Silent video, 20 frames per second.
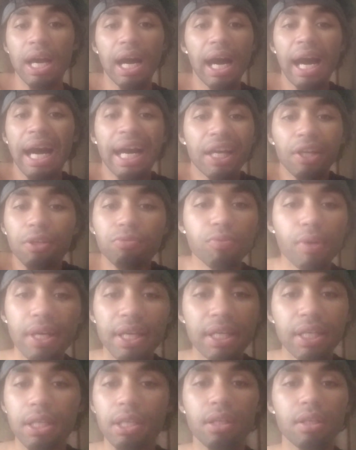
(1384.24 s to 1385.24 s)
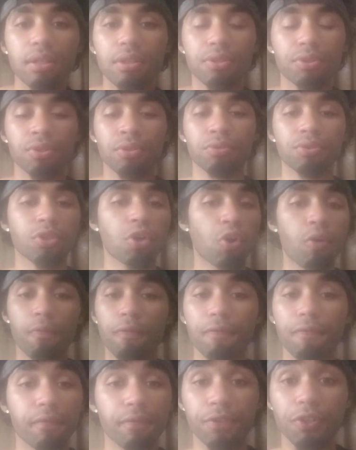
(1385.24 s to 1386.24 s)
height, weight. So
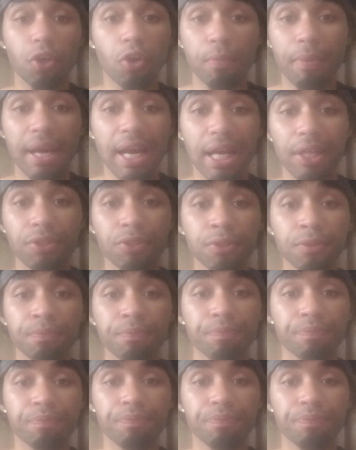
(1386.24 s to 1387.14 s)
don't matter.